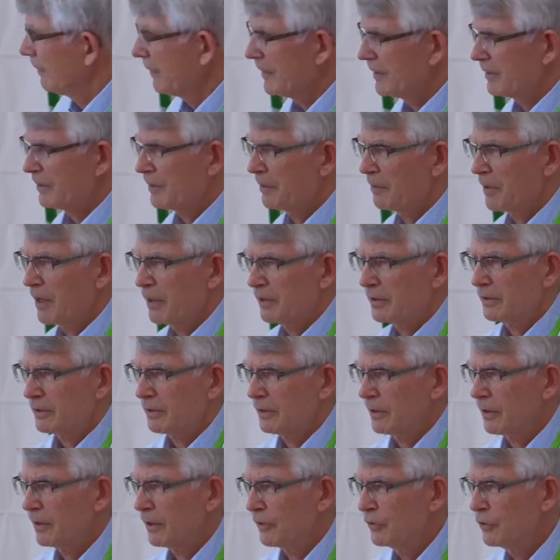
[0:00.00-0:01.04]
this is about
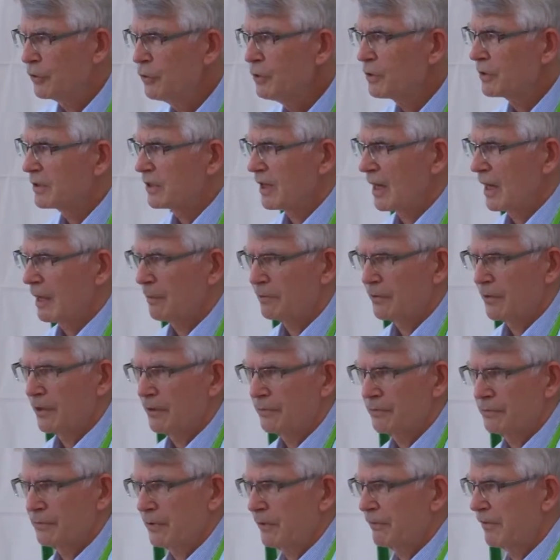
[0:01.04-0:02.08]
a new type of
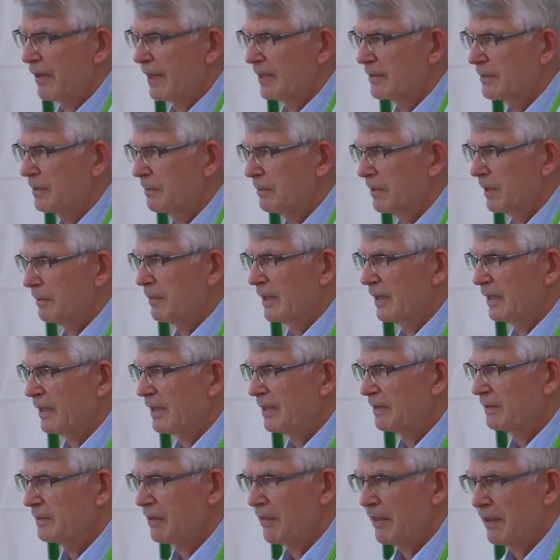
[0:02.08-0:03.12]
flexible
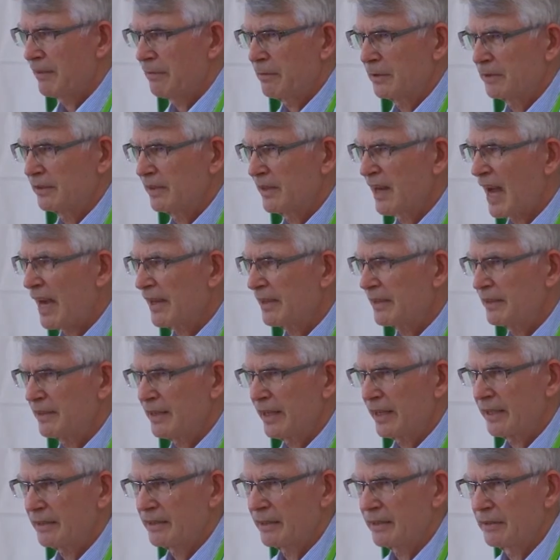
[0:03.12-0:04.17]
building. So there was an
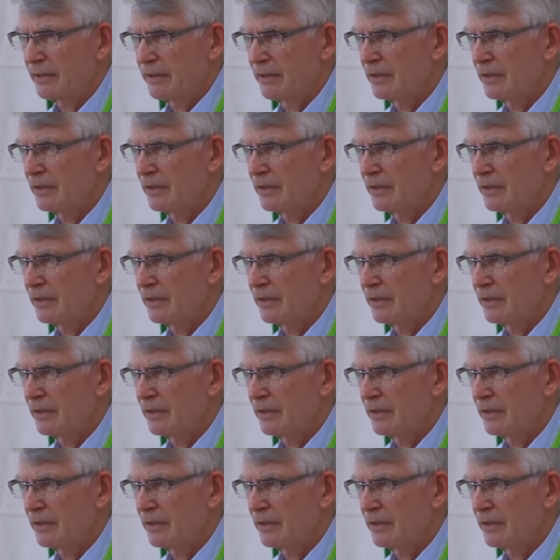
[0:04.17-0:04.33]
architect and a